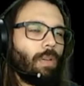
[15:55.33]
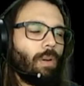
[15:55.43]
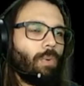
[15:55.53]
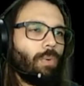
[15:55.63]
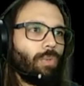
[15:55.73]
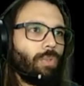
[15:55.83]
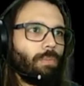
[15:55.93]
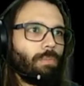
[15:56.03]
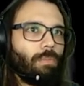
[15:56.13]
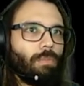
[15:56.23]
I won't
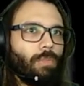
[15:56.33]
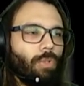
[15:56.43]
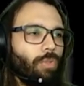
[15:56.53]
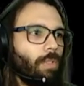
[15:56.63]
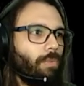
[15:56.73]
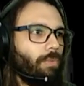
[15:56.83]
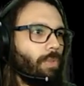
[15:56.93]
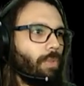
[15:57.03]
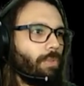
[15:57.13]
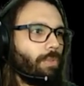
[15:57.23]
use that
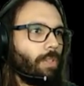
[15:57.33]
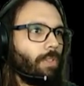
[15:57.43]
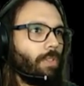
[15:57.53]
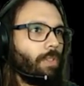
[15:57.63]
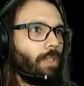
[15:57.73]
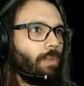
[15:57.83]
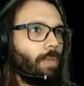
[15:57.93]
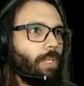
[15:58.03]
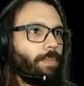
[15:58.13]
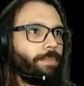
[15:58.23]
photo for anything anyway.